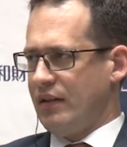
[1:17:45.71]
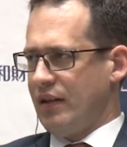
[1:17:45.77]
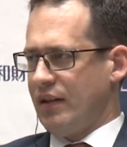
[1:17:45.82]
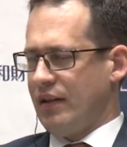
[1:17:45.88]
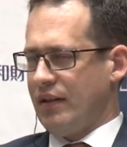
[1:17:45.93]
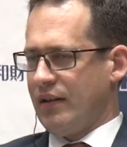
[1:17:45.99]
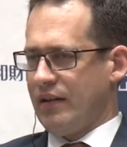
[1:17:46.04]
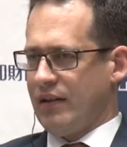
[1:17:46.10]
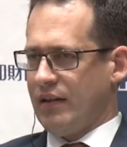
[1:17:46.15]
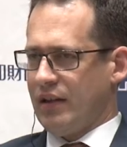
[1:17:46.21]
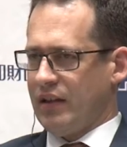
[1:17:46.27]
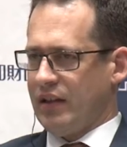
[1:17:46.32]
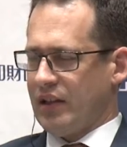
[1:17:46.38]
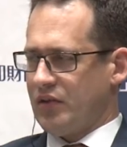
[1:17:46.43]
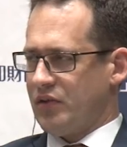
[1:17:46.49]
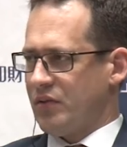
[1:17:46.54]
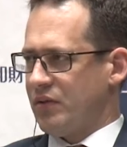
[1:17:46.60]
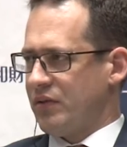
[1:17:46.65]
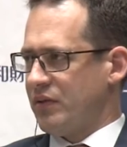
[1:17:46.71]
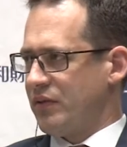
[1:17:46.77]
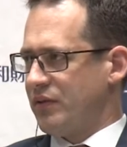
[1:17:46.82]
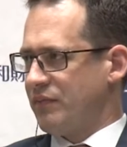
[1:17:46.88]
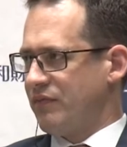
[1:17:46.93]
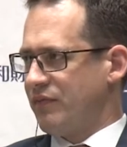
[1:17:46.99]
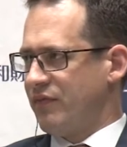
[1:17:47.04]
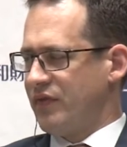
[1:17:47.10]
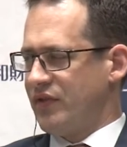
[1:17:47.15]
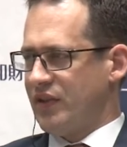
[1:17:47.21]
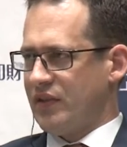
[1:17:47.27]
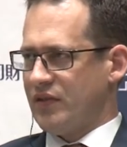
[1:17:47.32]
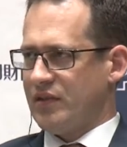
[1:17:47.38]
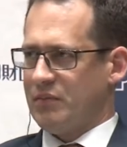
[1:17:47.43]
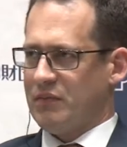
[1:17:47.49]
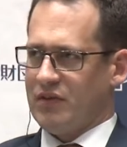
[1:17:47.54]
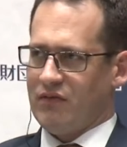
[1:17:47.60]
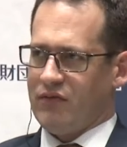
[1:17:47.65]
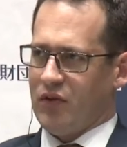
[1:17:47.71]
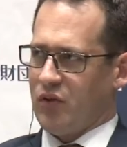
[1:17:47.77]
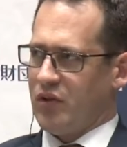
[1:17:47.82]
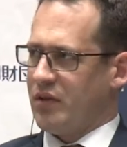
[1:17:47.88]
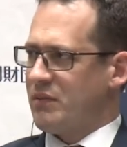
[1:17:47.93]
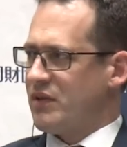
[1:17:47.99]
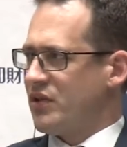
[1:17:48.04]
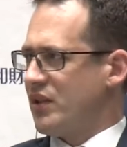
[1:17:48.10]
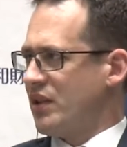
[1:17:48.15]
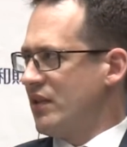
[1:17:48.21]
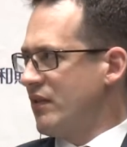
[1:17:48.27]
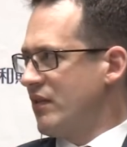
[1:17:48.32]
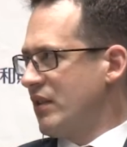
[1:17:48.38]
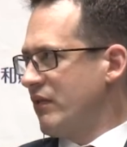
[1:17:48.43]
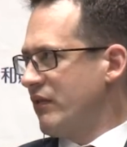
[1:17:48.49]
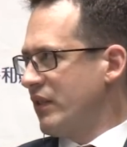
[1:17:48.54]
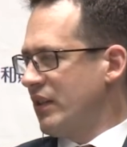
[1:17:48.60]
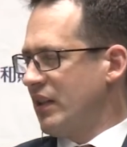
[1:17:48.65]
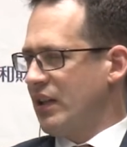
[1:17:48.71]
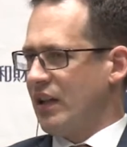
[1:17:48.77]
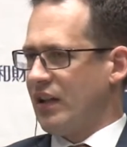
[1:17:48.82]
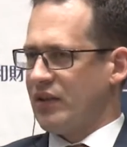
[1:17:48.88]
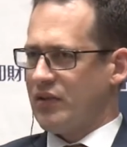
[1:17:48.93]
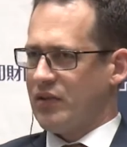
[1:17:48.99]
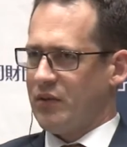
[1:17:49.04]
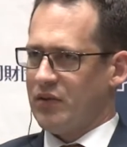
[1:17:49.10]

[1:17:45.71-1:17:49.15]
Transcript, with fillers: uh, electoral systems and voting machines and everything else.